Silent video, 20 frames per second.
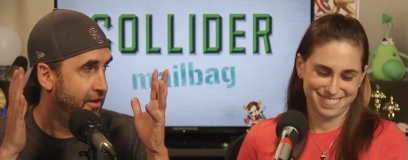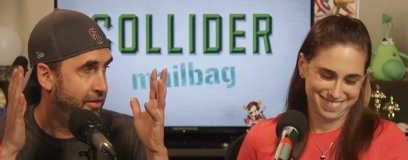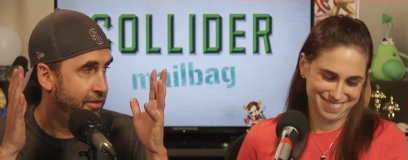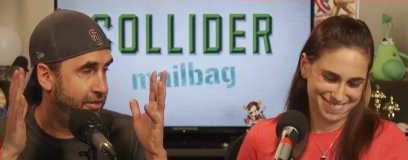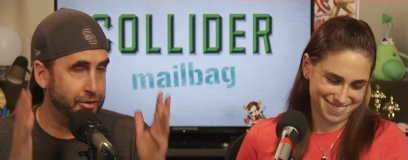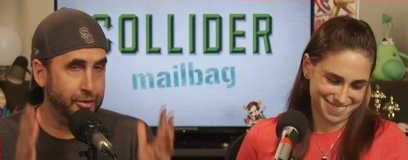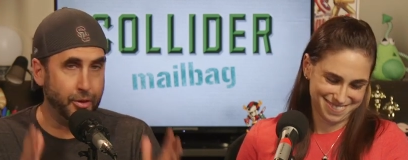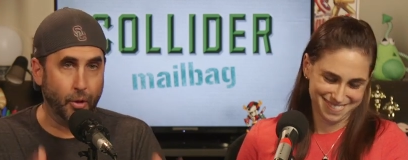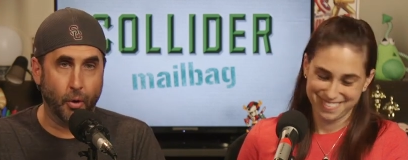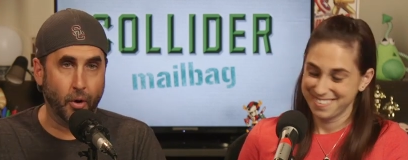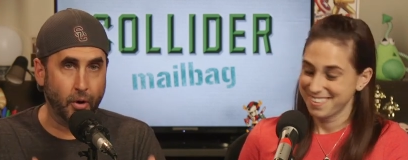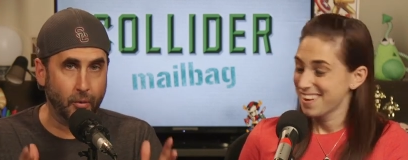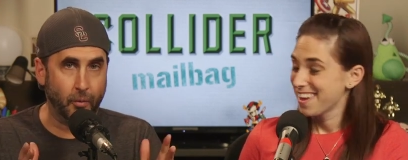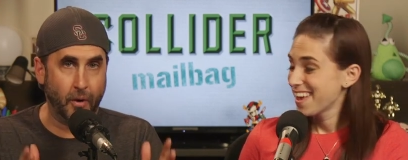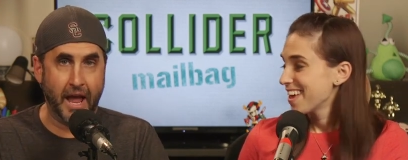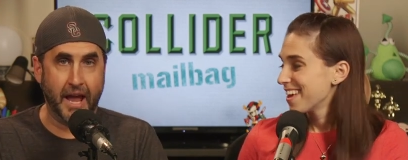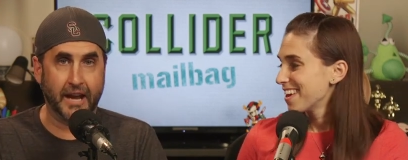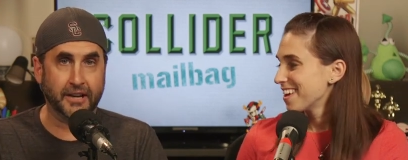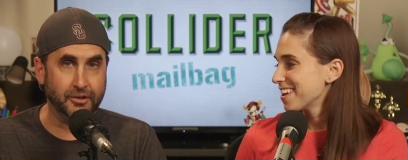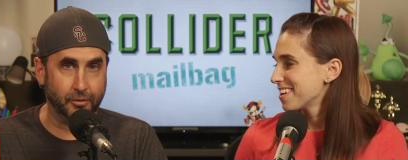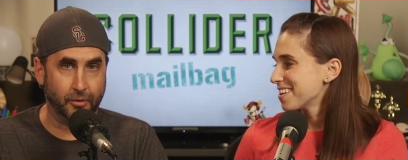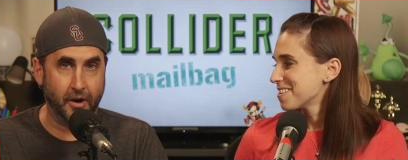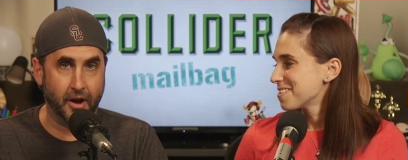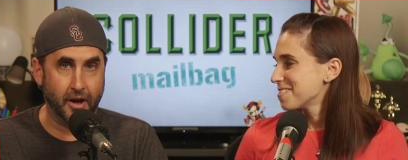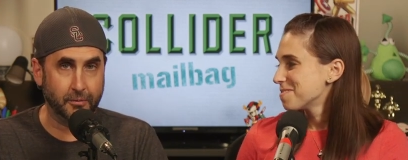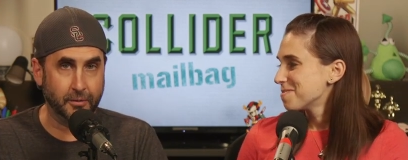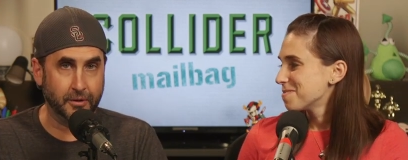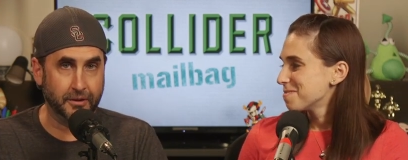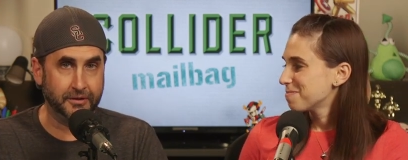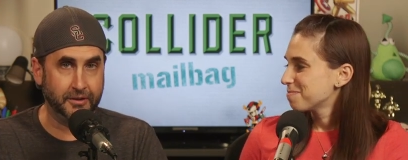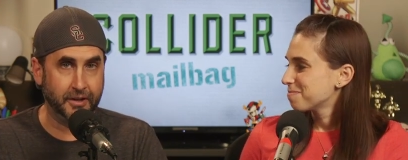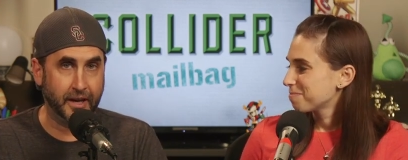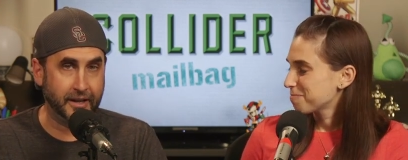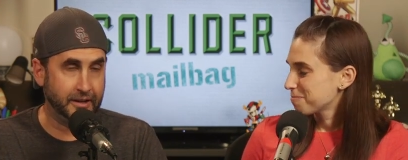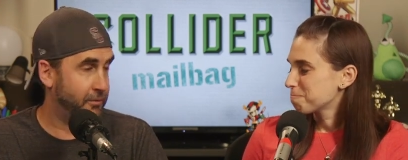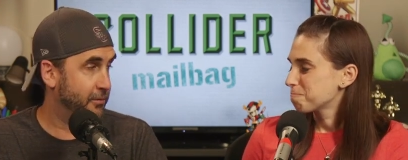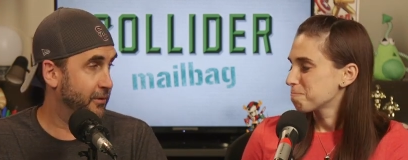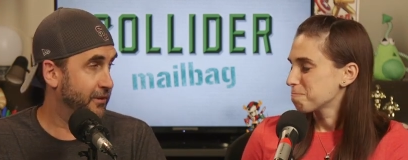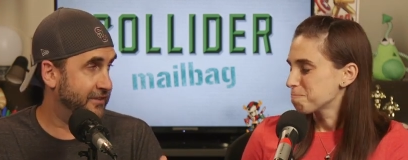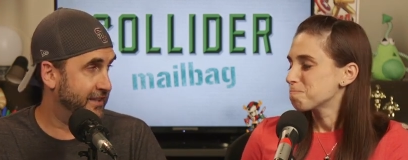Speaker 1: Thor Ragnarok with
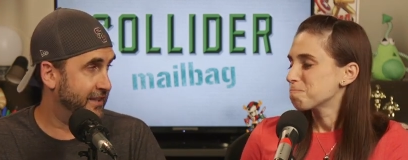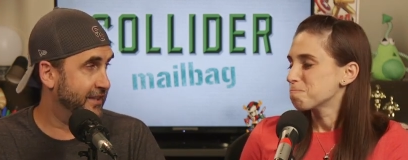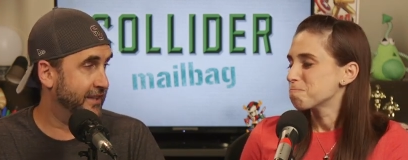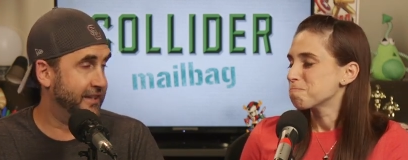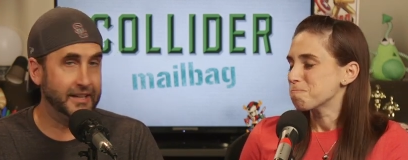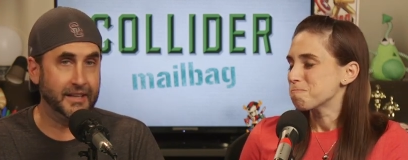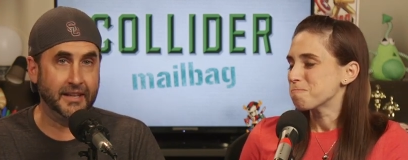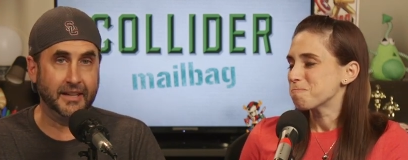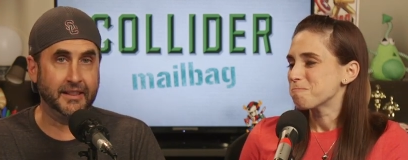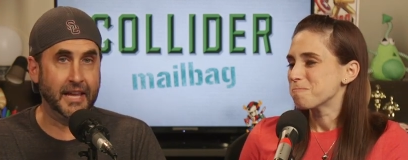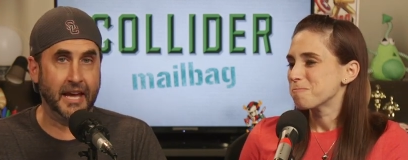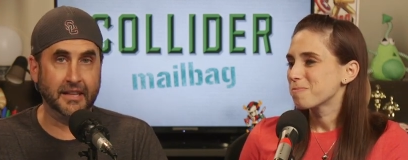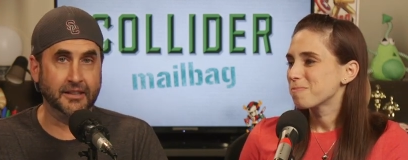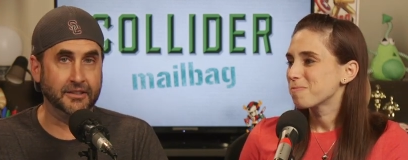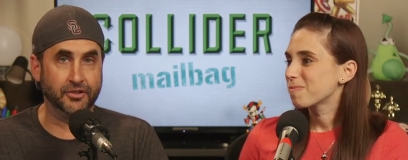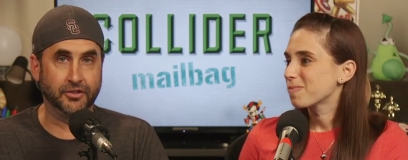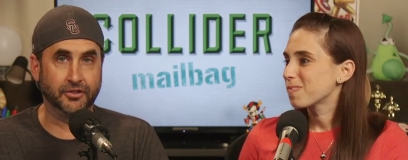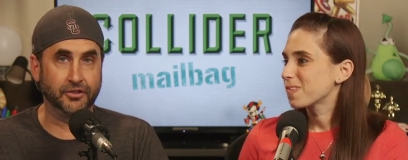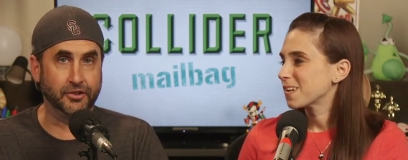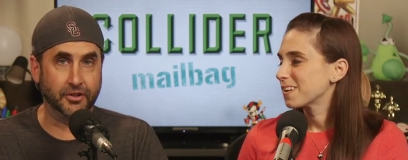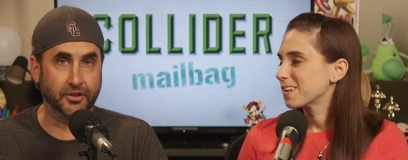Taika Waititi, that just